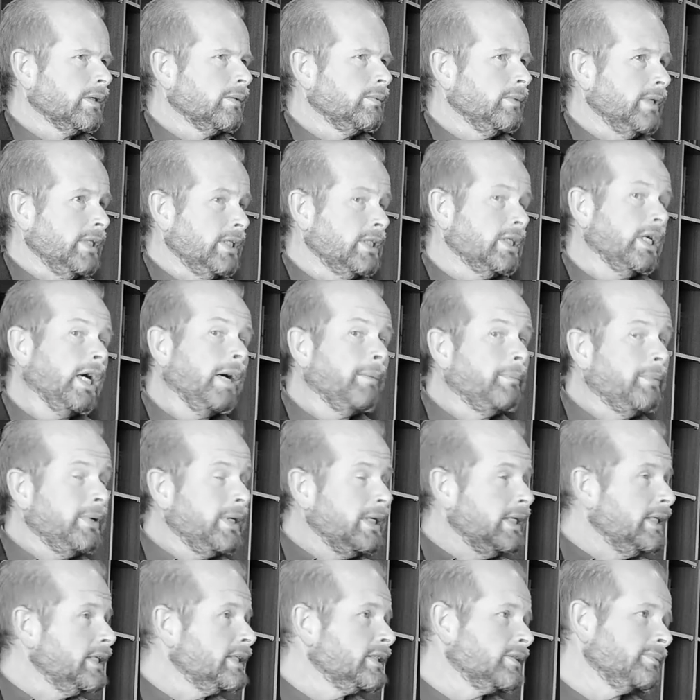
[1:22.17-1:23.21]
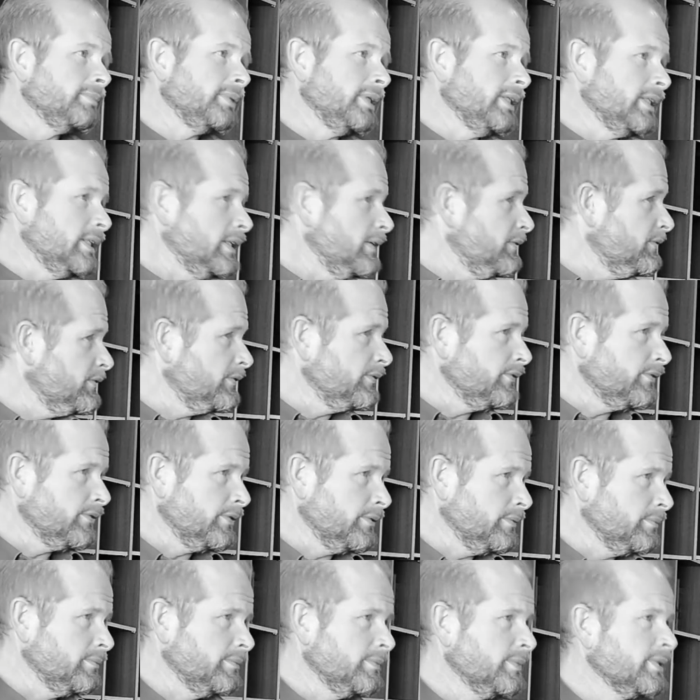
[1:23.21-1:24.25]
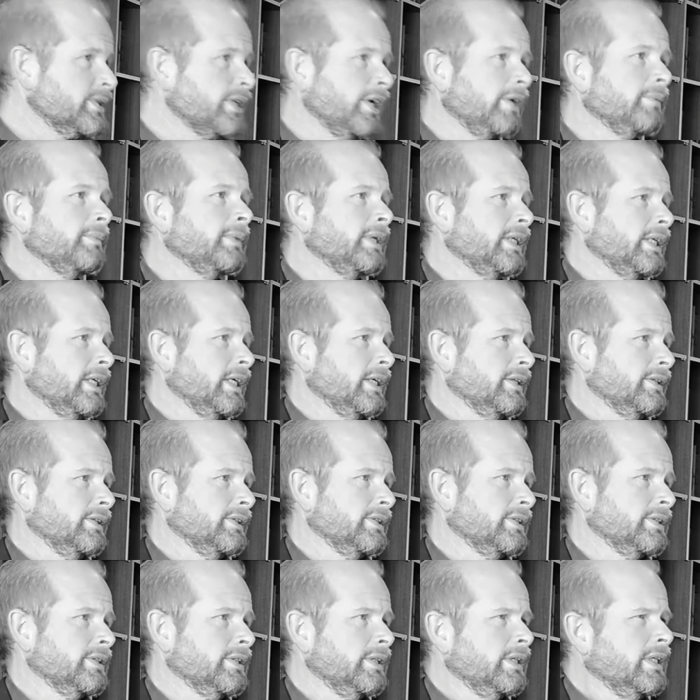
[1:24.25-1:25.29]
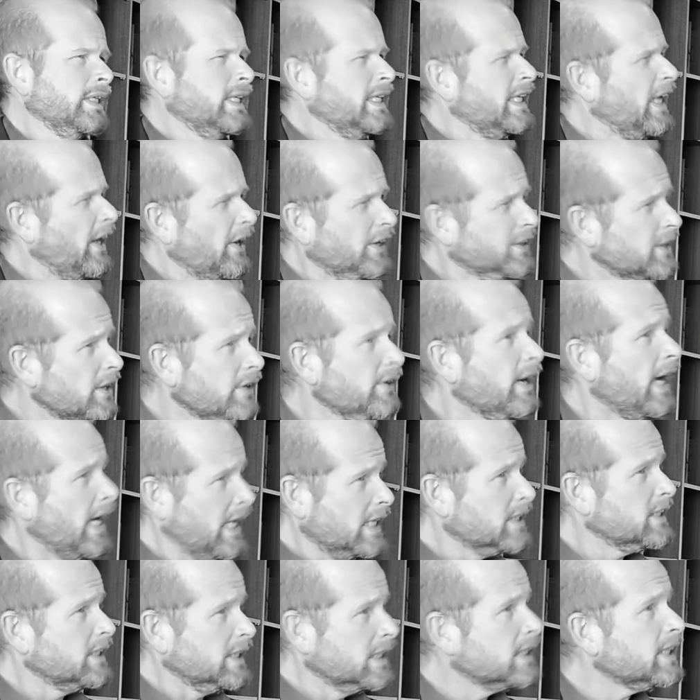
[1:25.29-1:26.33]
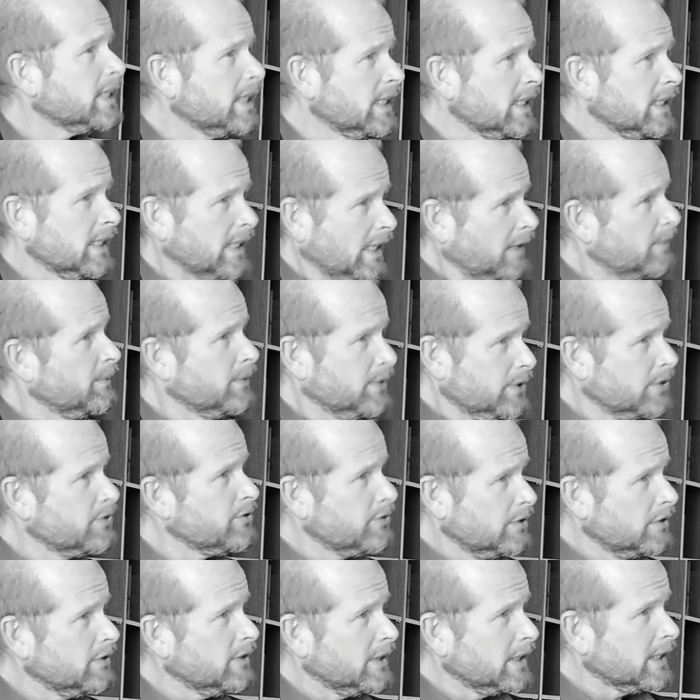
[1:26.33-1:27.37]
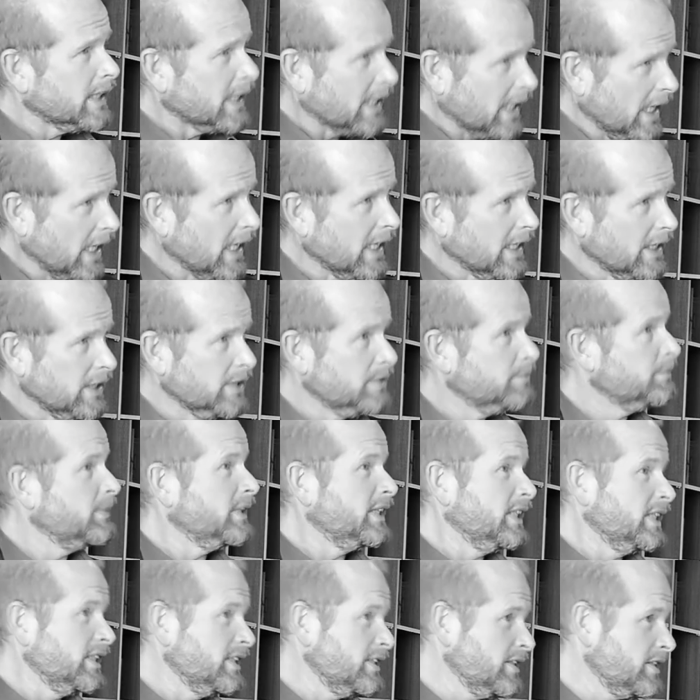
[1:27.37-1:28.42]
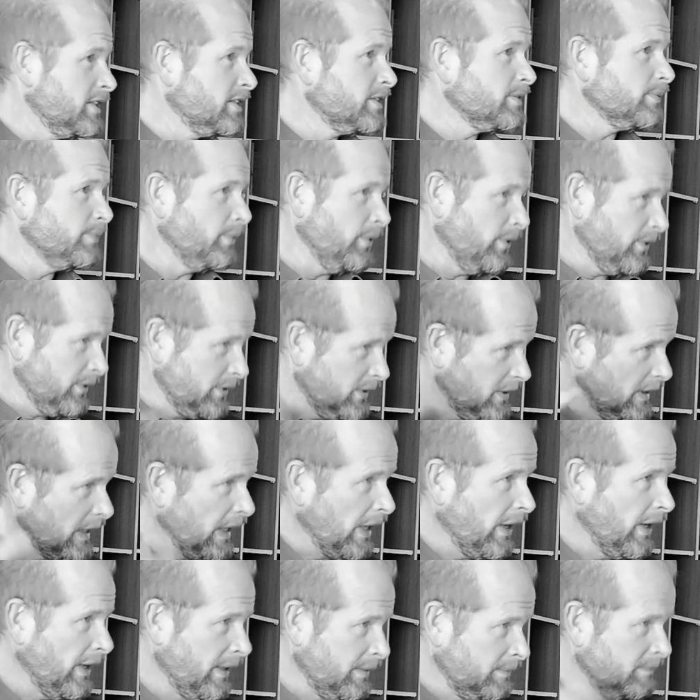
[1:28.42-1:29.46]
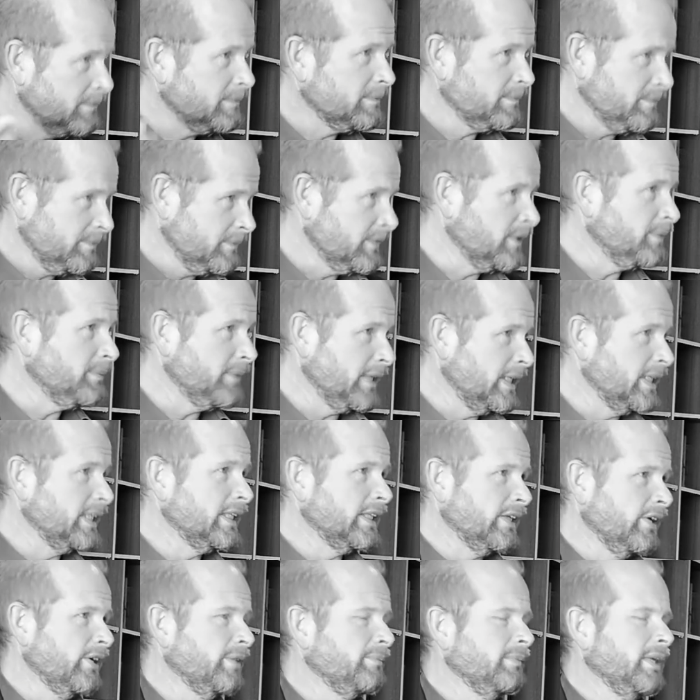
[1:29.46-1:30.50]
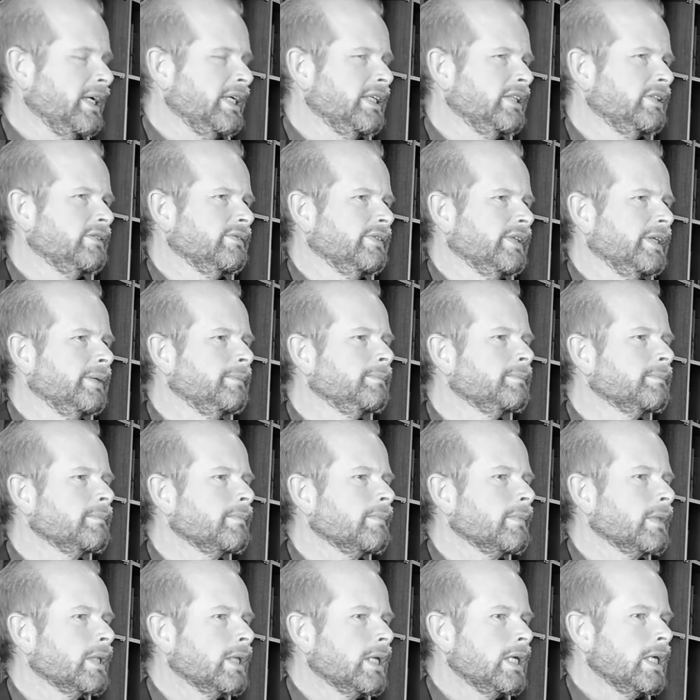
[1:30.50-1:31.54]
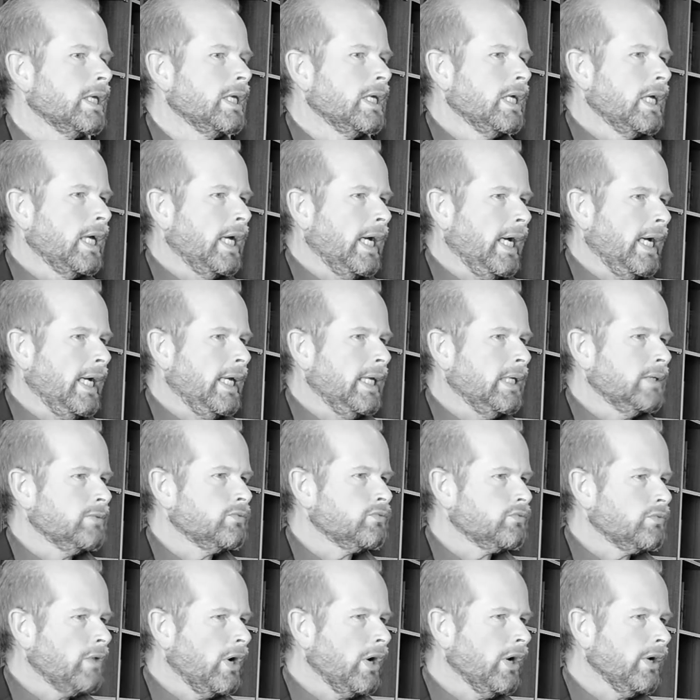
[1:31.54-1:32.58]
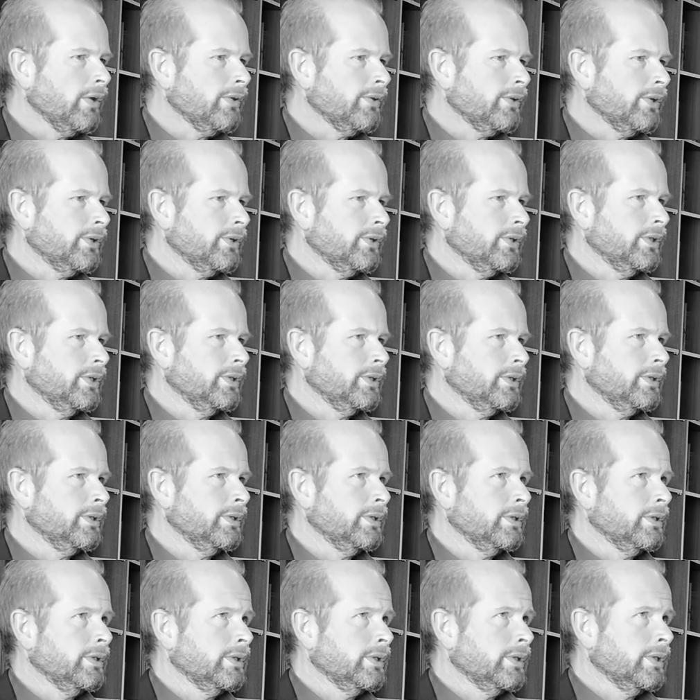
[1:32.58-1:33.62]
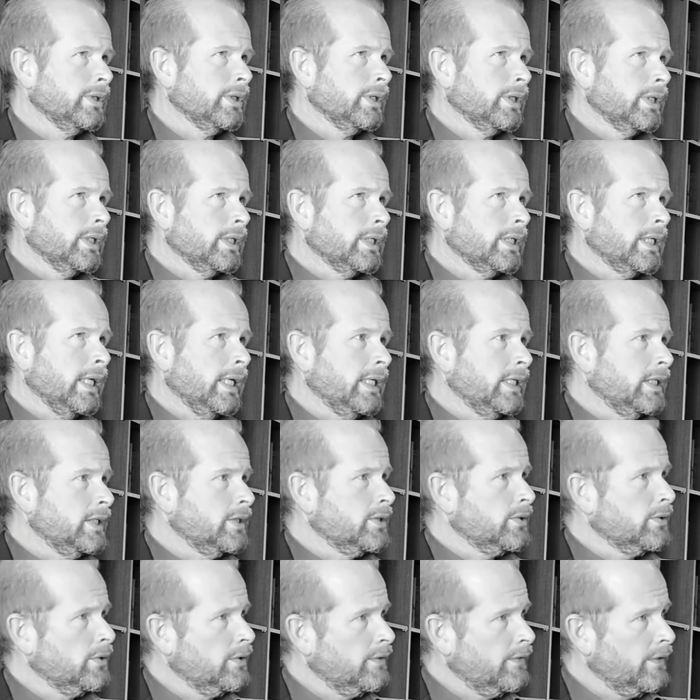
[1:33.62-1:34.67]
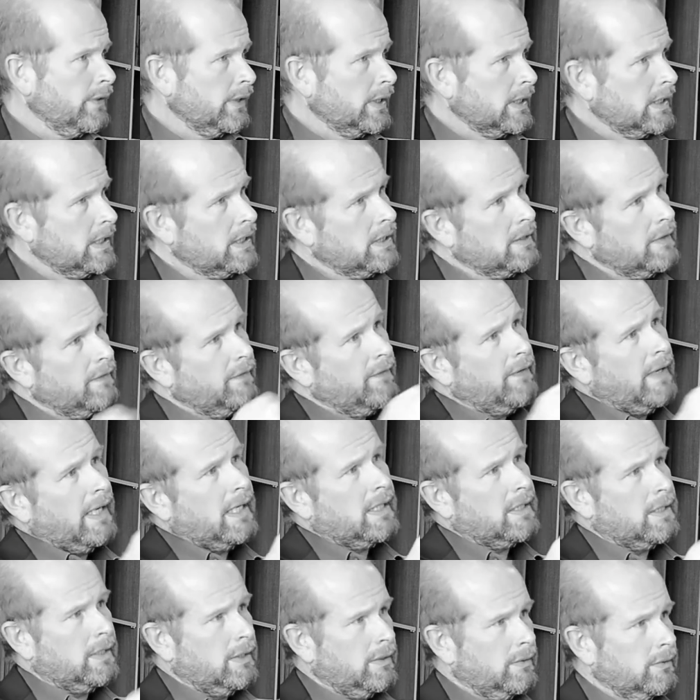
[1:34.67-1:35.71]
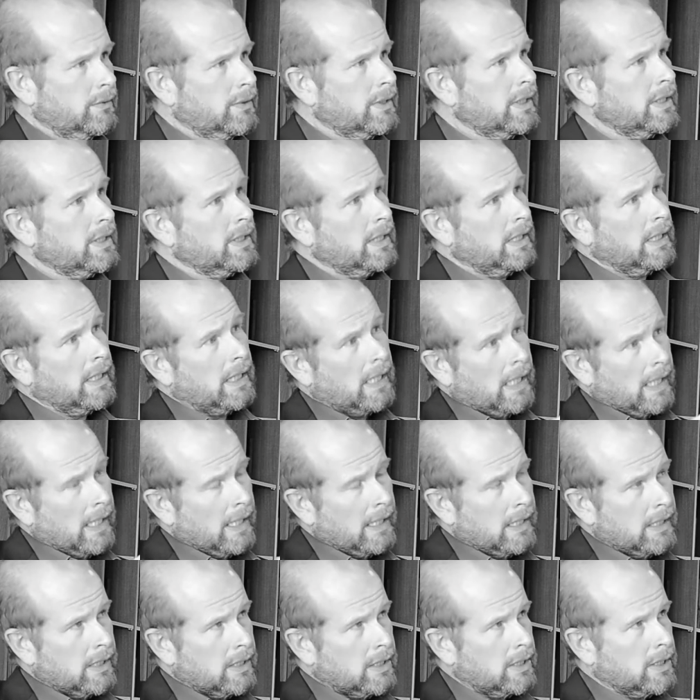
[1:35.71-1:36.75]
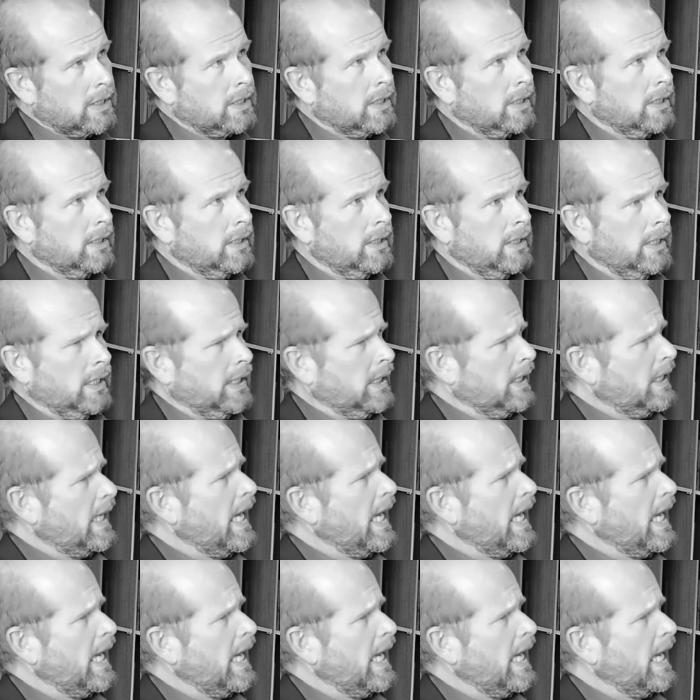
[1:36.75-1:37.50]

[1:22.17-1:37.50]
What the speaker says: which appeared to be different from so many others. Now, I don't actually think that was truly the case, but it's the meaning I made of it. And rather than get into a very disaffected or disengaged in an